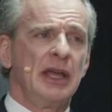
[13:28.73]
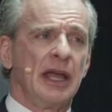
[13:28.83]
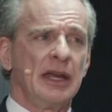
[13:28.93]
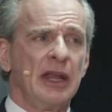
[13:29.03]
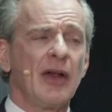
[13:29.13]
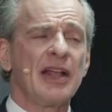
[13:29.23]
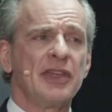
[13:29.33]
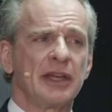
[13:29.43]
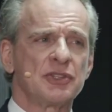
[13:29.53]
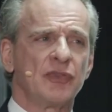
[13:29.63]
And here I
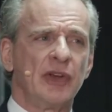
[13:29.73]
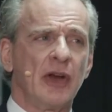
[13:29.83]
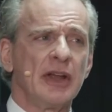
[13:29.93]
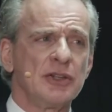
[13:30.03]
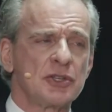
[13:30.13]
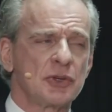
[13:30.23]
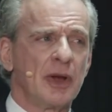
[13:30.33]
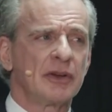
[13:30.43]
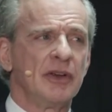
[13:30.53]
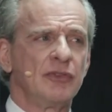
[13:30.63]
think it's very
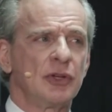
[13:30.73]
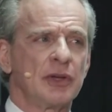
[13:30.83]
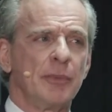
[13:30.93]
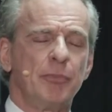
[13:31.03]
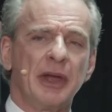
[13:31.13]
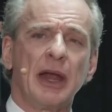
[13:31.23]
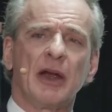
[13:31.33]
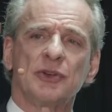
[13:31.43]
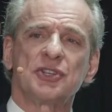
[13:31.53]
instructive to compare